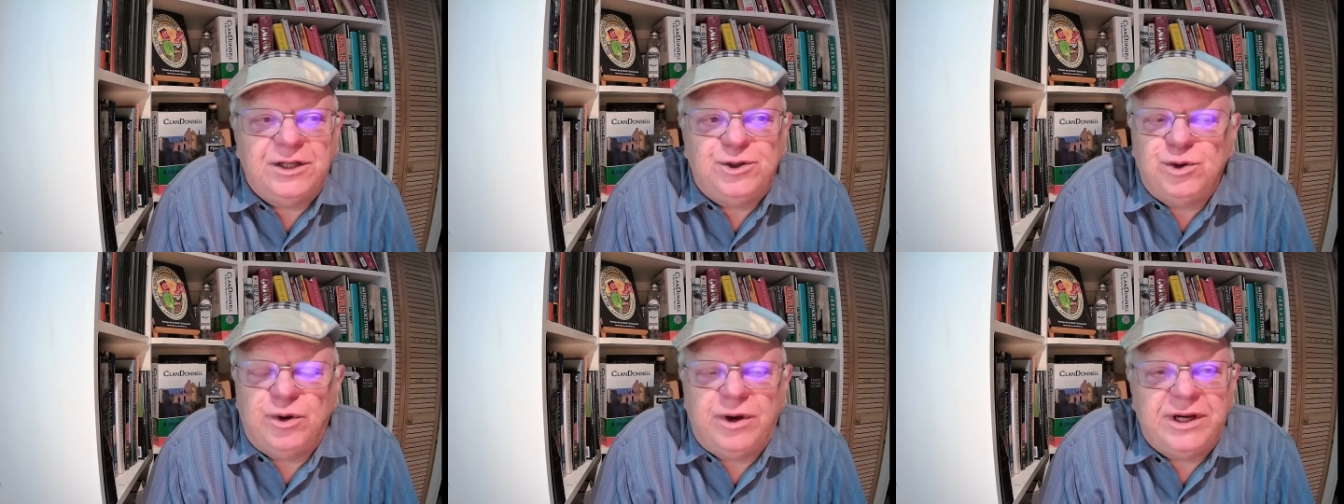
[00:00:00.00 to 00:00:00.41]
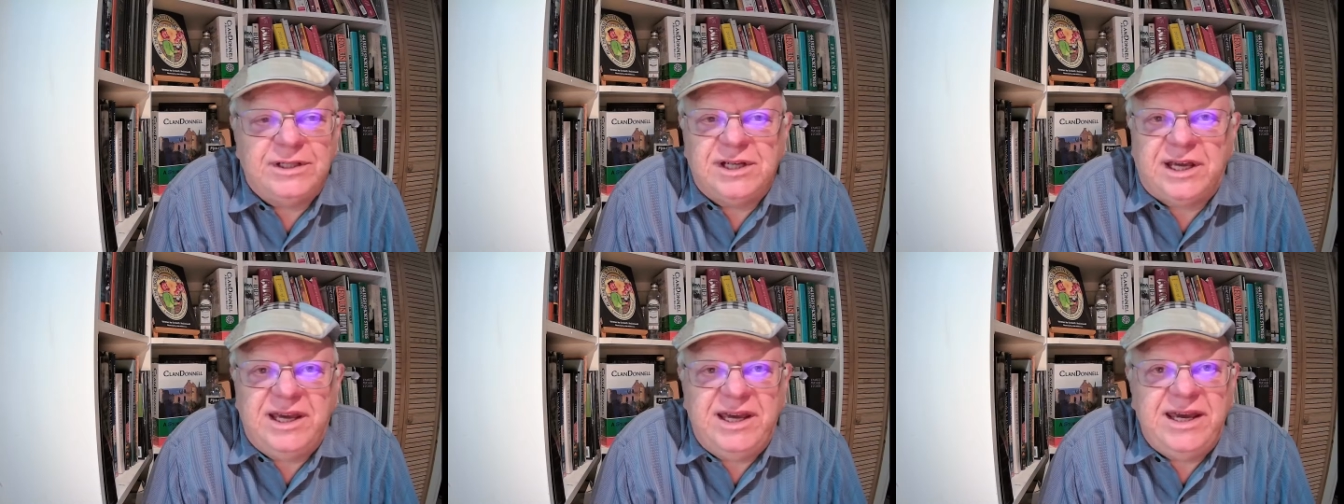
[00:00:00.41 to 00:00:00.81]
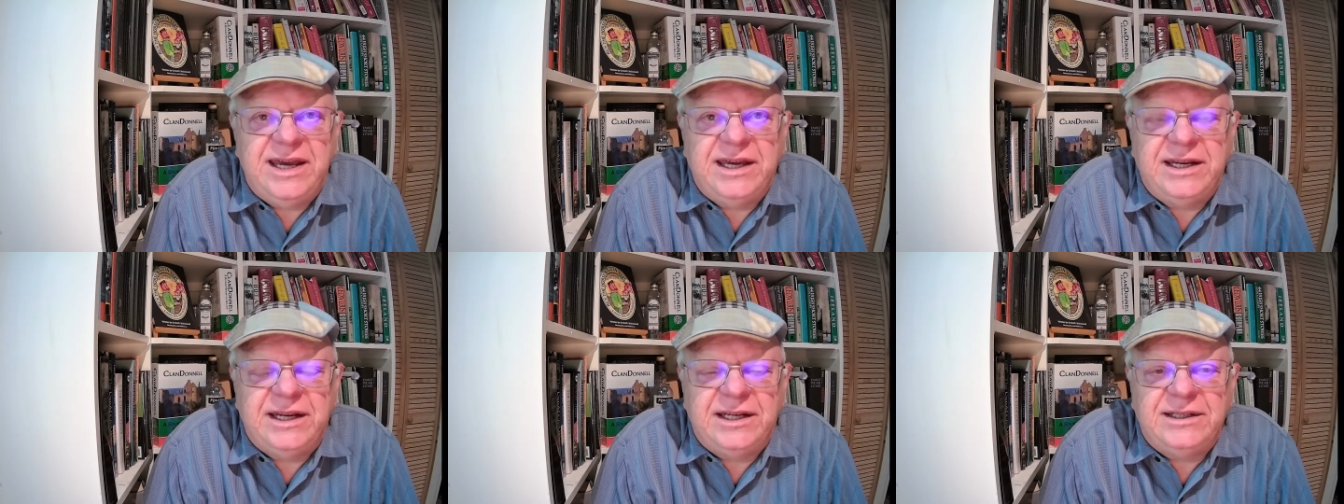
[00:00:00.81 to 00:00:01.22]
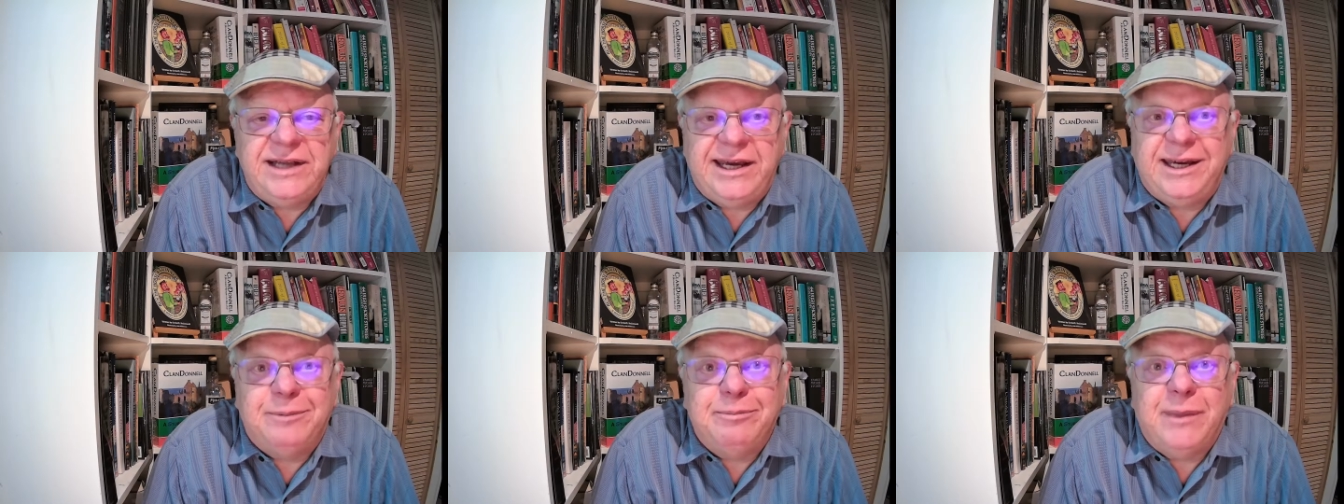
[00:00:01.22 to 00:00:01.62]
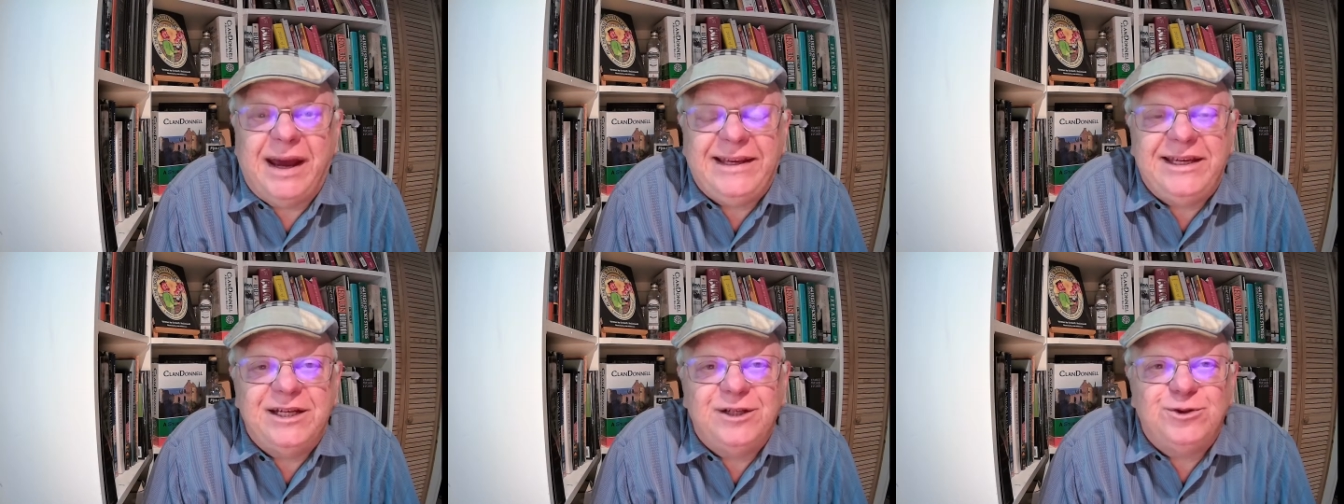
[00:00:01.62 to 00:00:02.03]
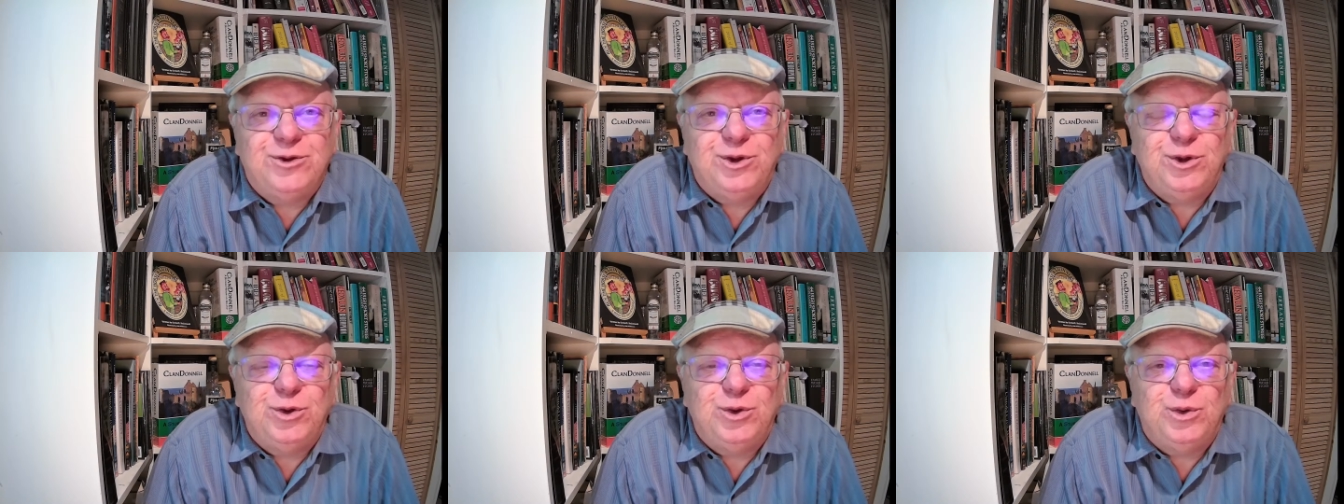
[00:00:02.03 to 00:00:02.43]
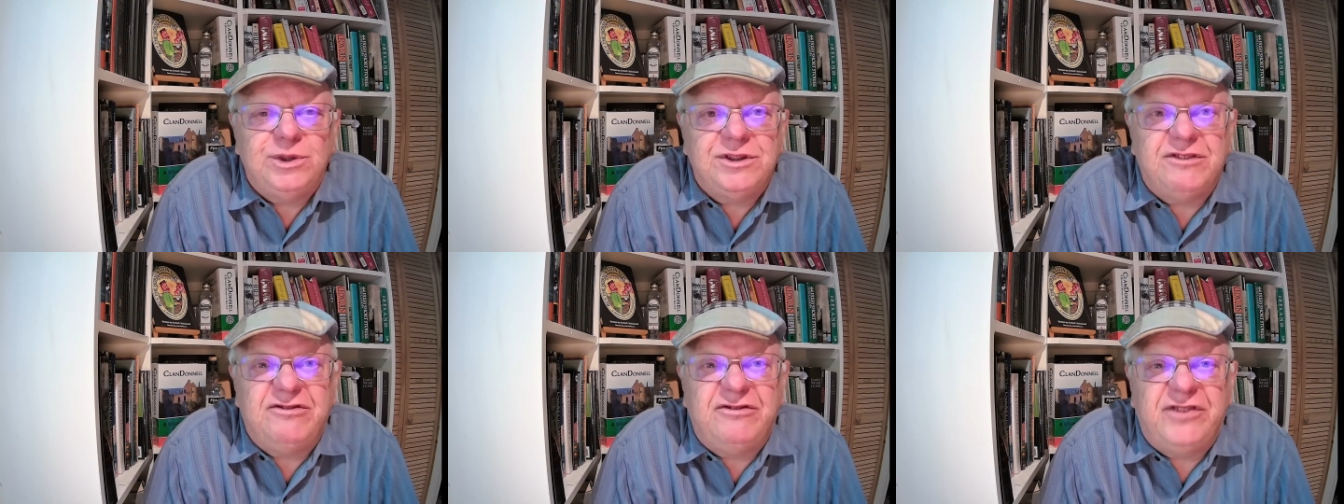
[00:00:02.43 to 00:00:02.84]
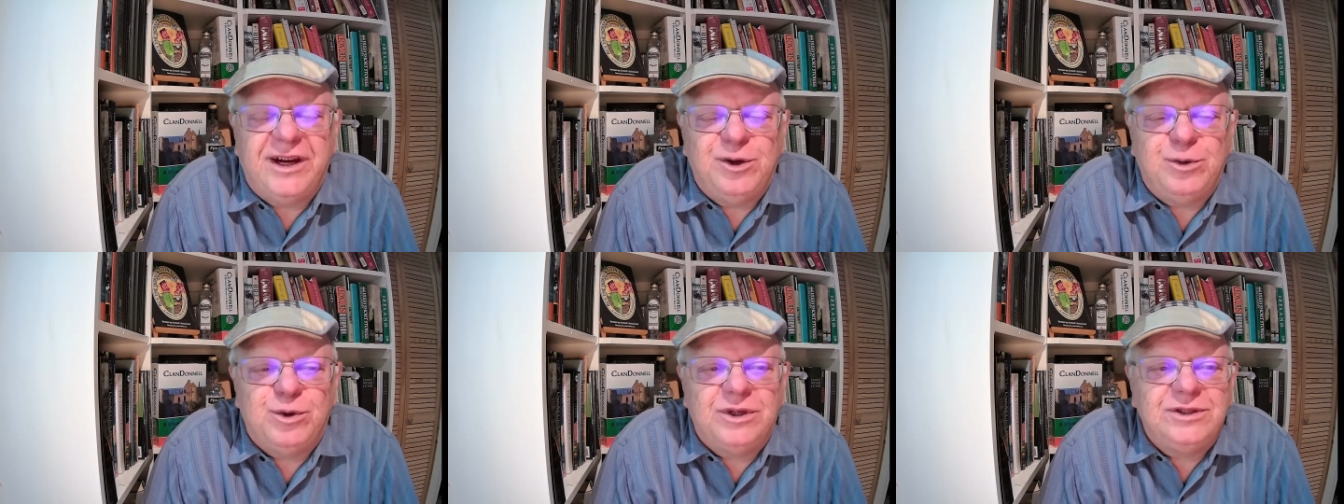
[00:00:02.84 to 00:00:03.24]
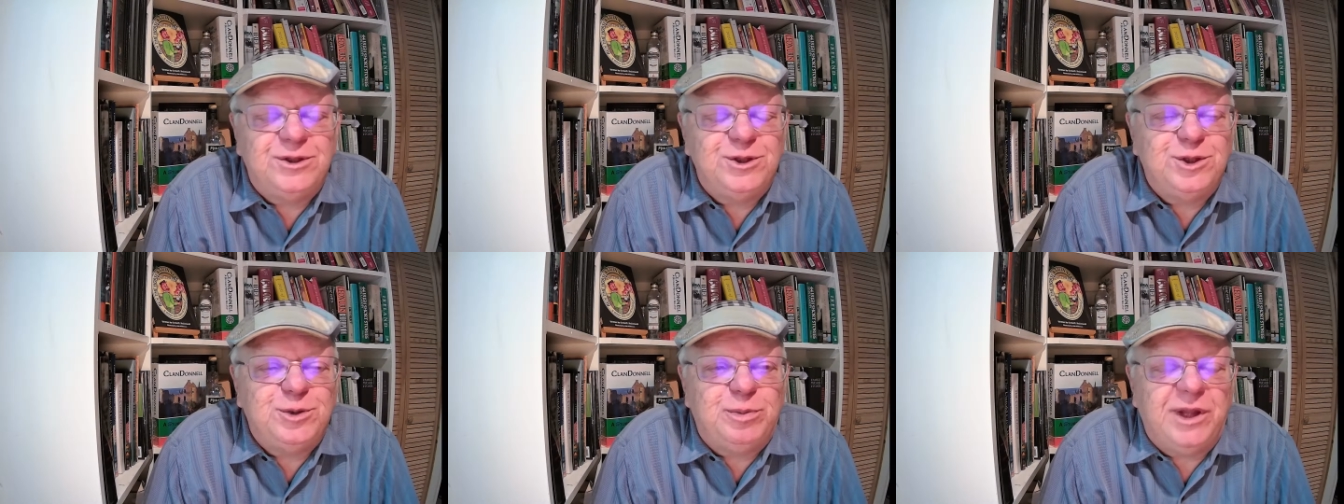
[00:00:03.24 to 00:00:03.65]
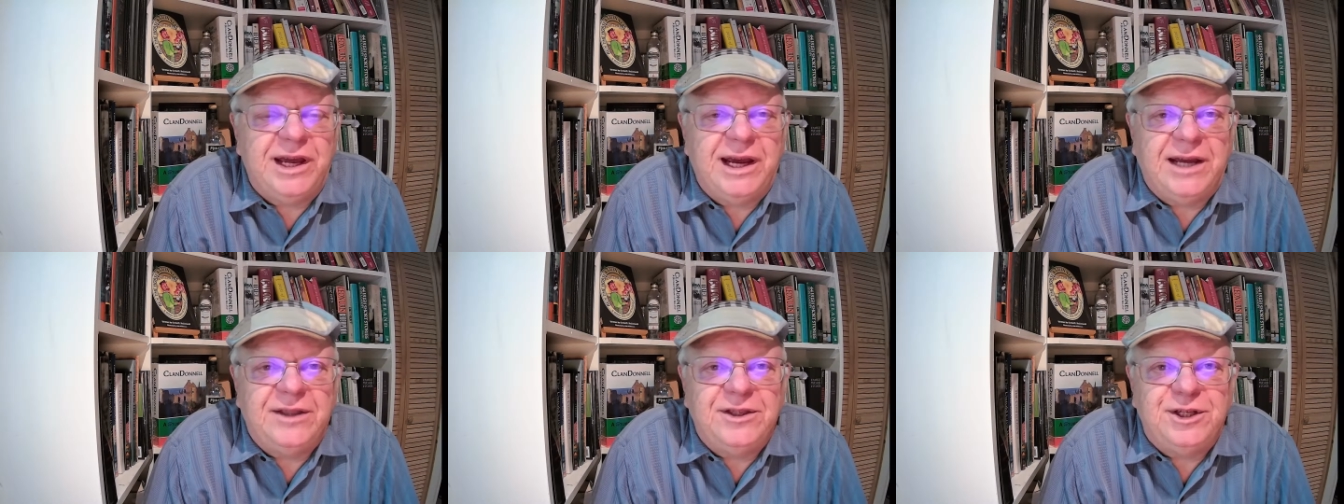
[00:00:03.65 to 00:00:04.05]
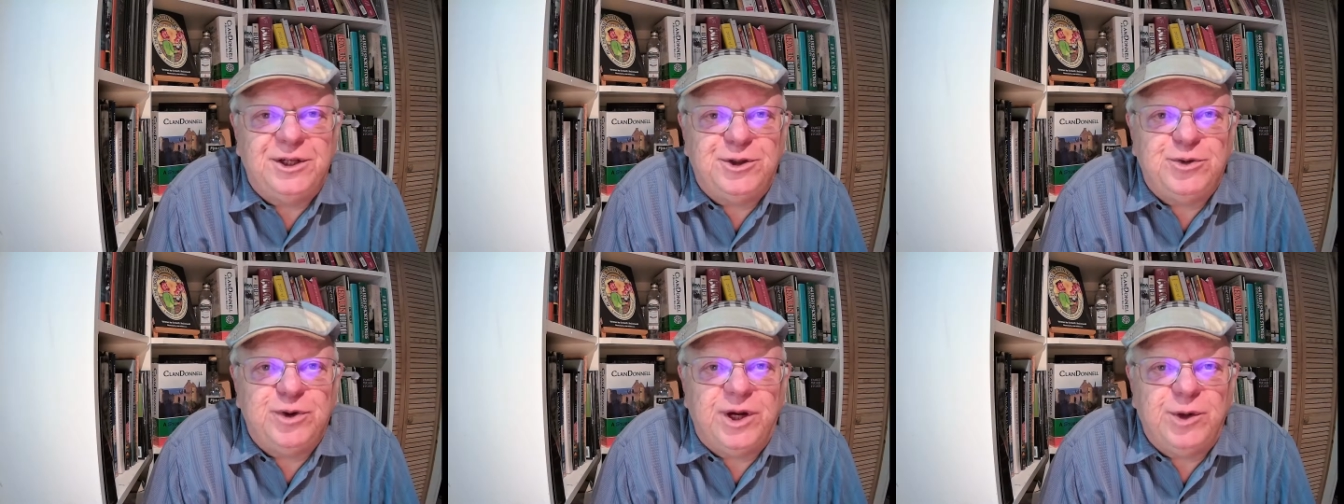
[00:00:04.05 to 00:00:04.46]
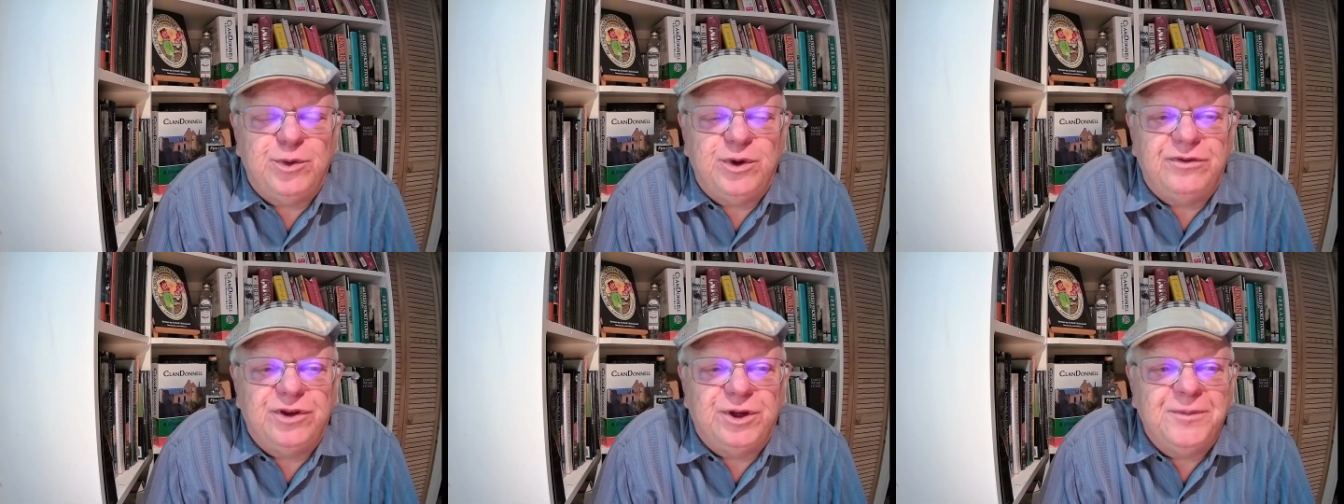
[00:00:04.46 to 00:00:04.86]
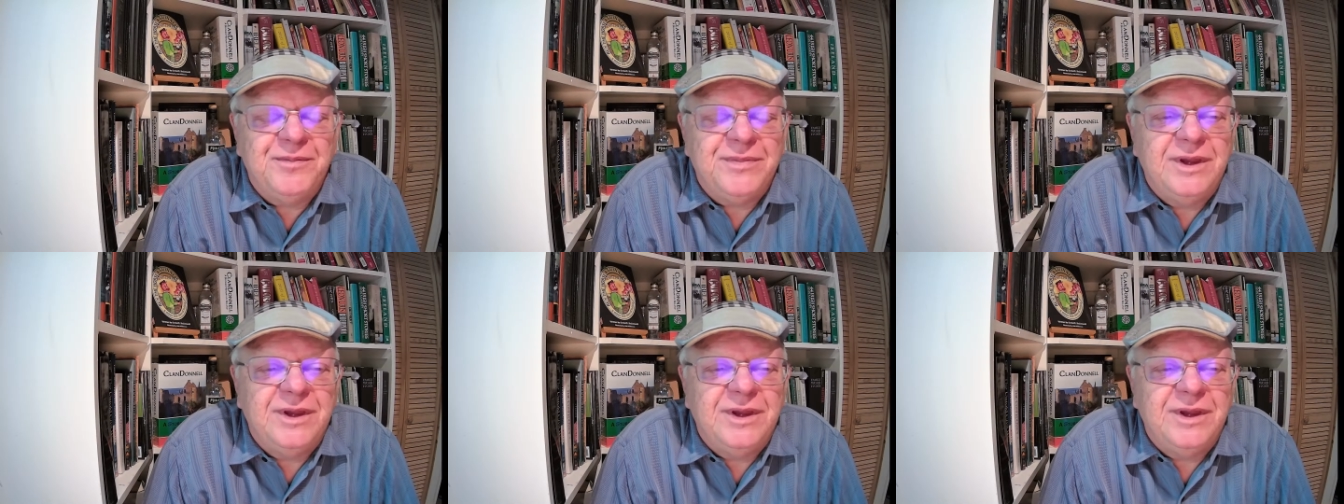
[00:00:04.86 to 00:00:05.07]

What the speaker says: enjoyed as a kid and taken my kids to was the fireworks display on the Detroit River.